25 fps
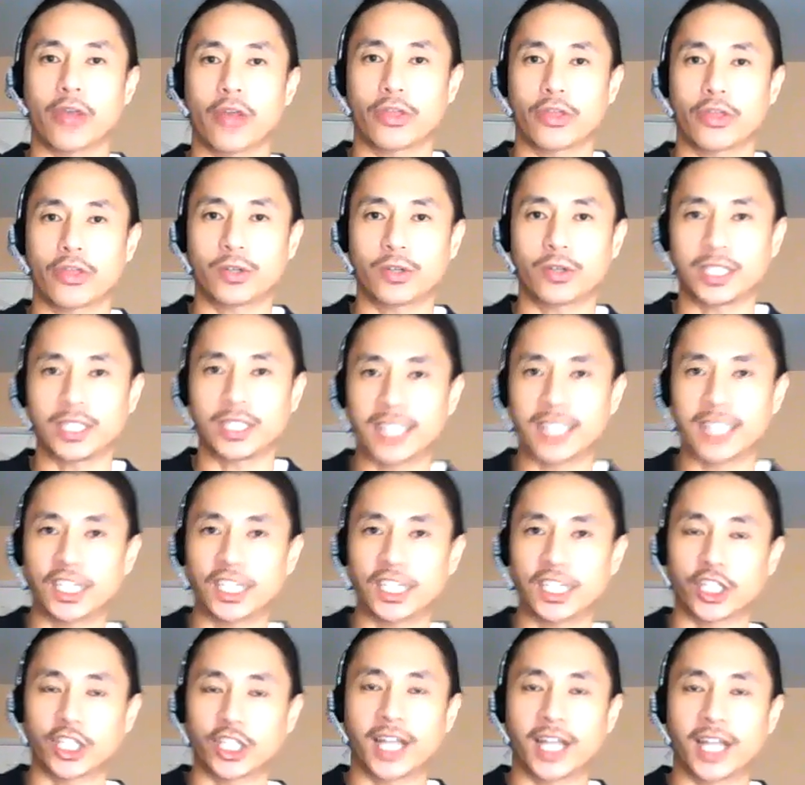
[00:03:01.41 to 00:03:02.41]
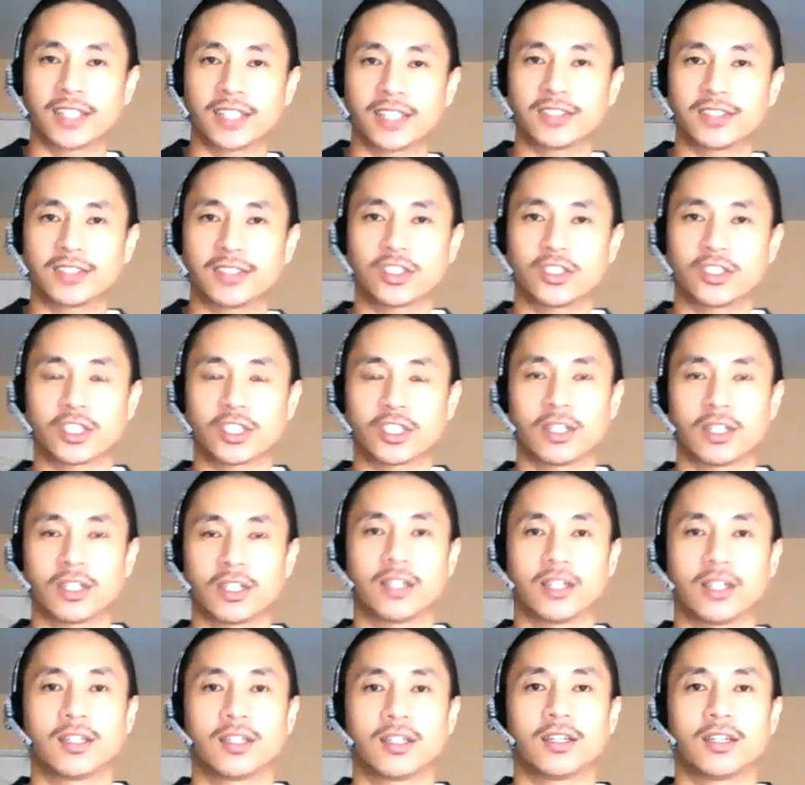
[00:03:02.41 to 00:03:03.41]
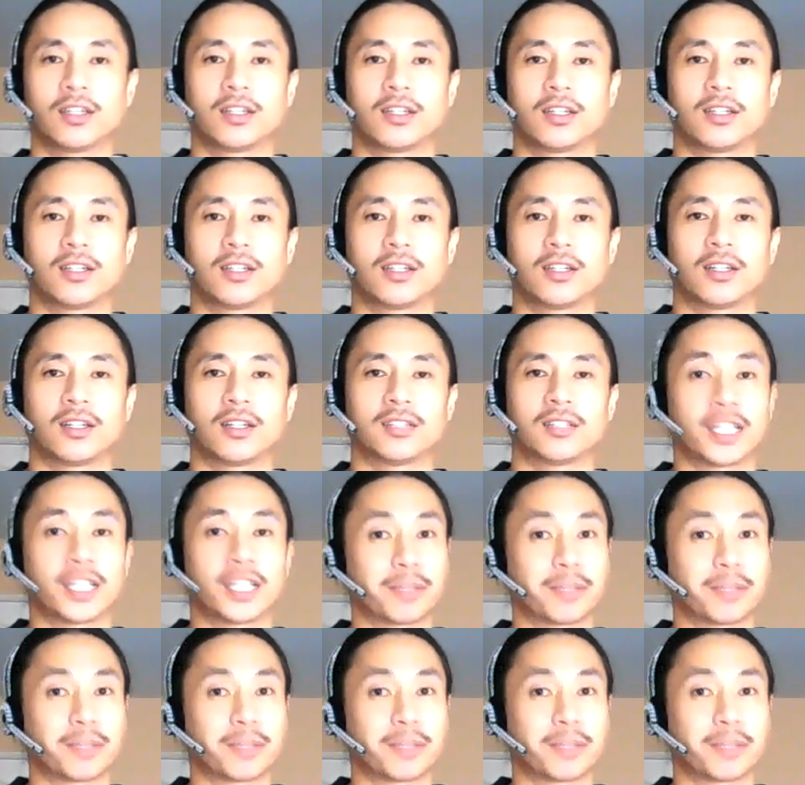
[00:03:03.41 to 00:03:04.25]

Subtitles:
30-day challenge, TechMan